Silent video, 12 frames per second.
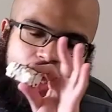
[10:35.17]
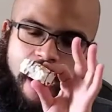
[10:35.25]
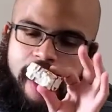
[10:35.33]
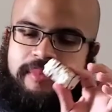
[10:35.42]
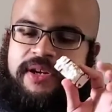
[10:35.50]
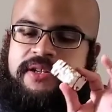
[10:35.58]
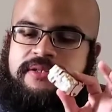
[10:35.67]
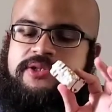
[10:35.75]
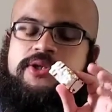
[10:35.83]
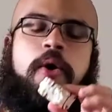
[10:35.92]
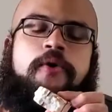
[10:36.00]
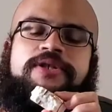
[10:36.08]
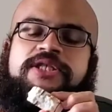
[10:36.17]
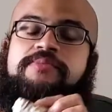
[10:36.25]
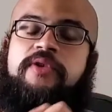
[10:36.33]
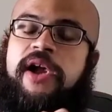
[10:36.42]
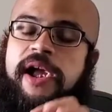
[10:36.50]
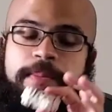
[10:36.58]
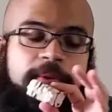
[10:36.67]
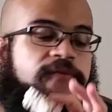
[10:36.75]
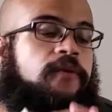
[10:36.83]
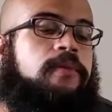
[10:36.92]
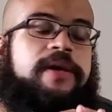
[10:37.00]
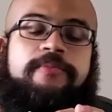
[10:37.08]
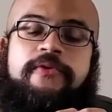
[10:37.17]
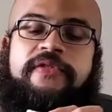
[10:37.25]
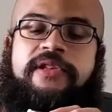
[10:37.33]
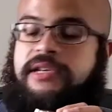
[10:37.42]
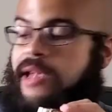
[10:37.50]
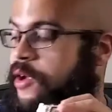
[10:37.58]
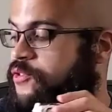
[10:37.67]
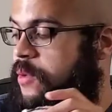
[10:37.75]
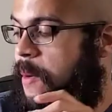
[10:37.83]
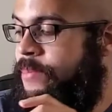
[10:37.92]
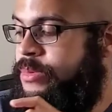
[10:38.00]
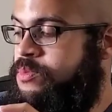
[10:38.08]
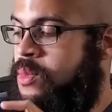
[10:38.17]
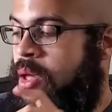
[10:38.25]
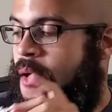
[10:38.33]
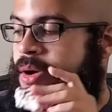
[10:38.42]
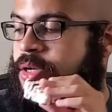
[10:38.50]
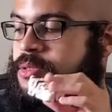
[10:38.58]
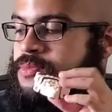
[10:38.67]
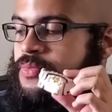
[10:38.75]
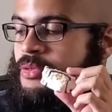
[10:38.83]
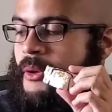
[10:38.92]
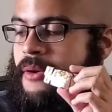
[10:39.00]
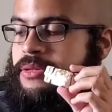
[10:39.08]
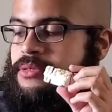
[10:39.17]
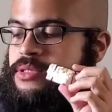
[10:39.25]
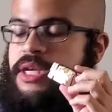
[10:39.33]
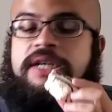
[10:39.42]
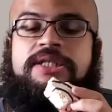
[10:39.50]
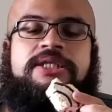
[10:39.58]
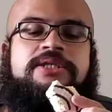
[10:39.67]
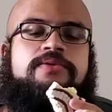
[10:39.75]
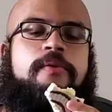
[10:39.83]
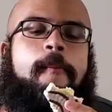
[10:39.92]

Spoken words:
I'm eating this whole zebra cake before we move to the next one. This